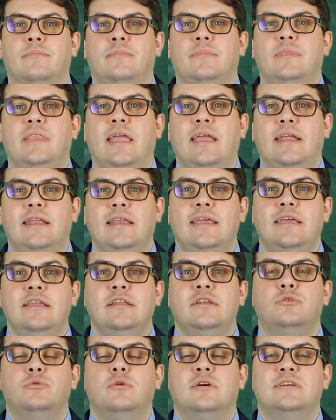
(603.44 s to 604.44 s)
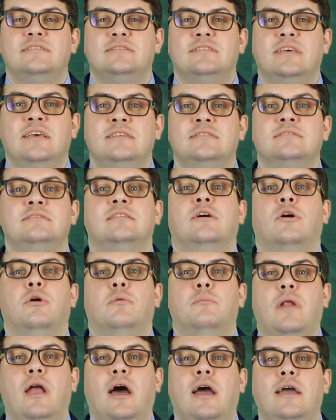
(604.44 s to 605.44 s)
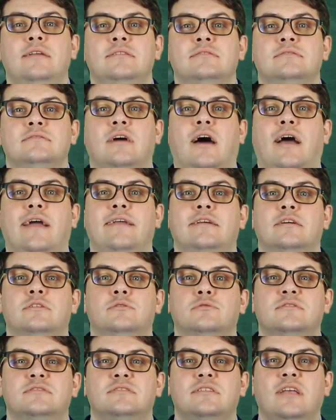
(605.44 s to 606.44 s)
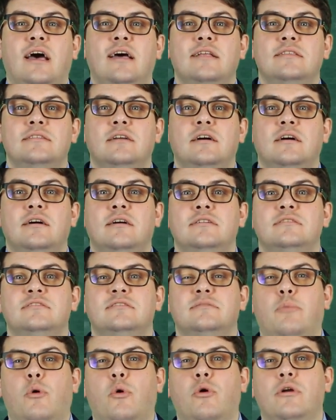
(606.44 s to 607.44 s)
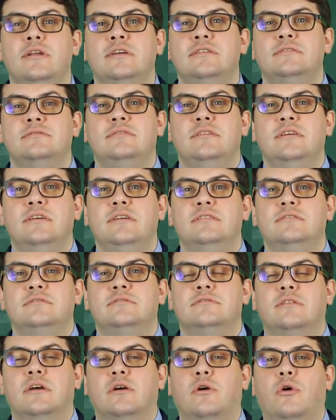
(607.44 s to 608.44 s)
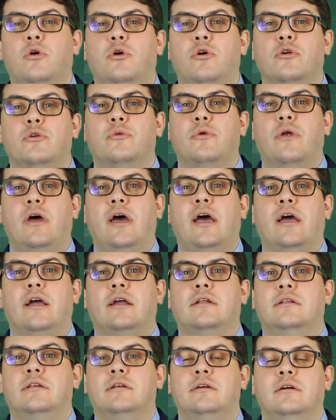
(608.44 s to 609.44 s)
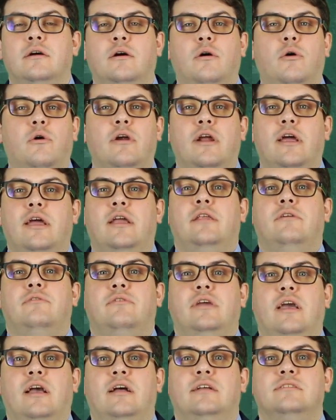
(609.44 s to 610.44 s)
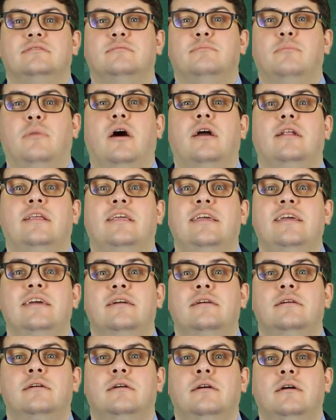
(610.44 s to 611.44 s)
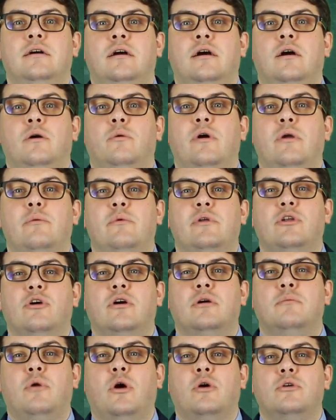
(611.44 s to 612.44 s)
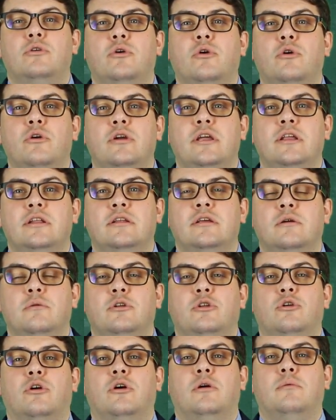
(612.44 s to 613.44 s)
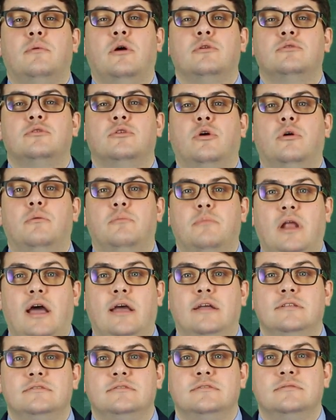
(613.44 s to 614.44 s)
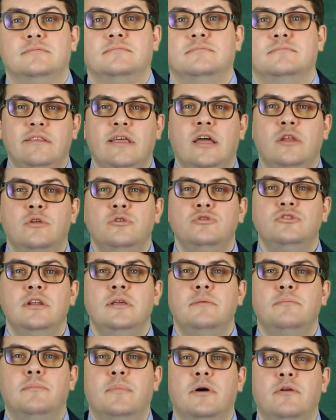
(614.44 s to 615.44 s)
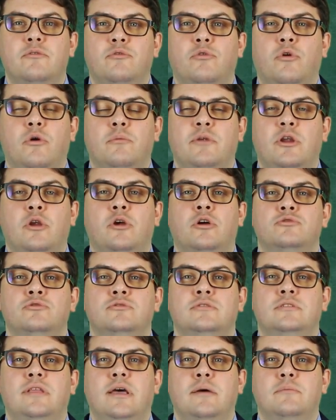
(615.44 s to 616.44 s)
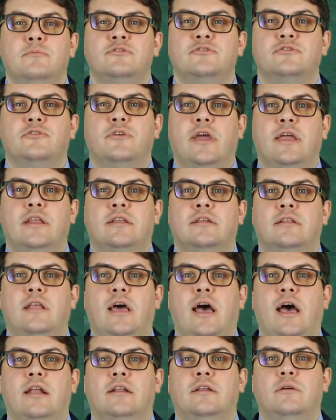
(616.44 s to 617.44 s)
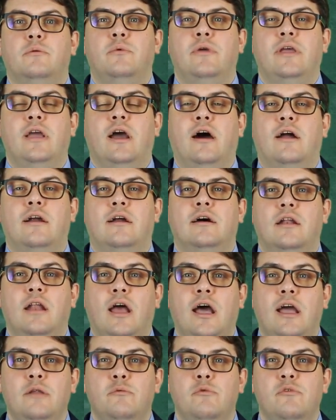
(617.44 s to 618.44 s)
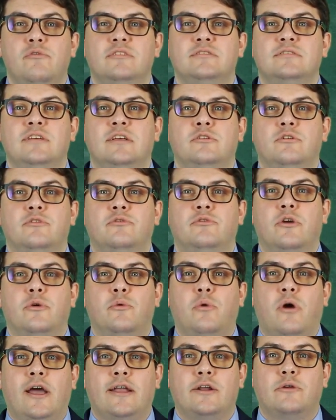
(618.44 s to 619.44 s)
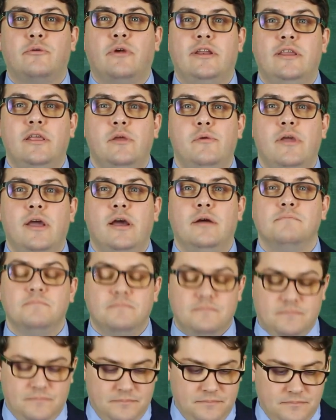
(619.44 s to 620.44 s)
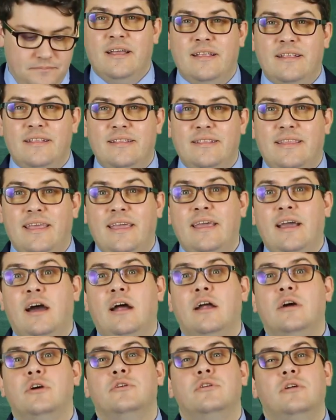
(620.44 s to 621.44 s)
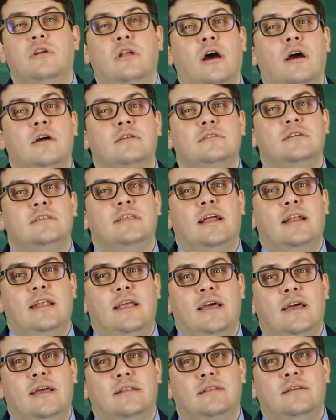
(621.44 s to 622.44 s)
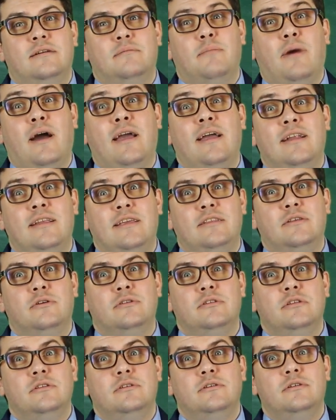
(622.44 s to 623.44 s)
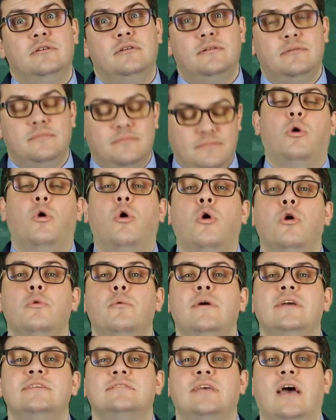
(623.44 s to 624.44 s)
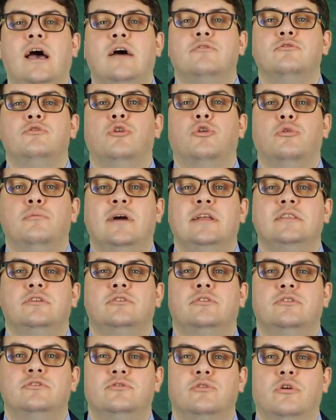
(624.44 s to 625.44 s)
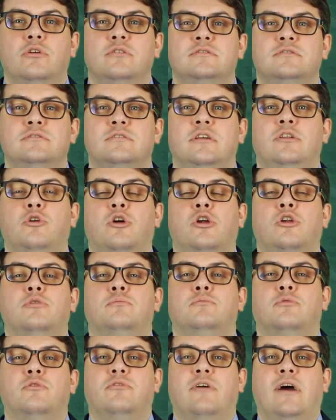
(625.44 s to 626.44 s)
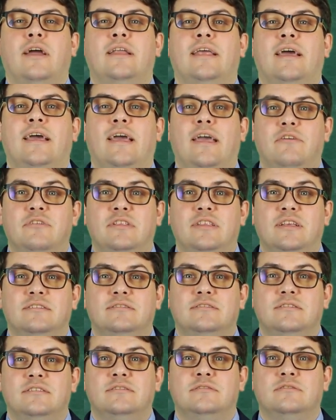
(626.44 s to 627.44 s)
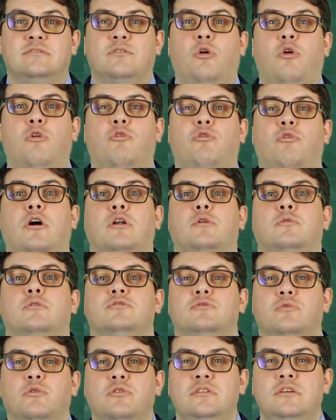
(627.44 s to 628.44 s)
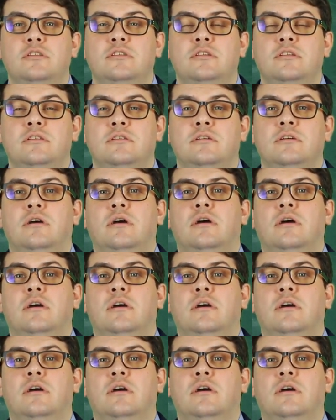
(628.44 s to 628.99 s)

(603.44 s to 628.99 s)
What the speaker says: they need to assess the compliance either to standards, policies, the contract, or anything else. But here, when we talk about audit, we talk about compliance. They are usually performed in order to demonstrate that we are aligned with a set of required criteria. They are conducted and led by a lead auditor, always have documented results in order to provide evidences of what was audited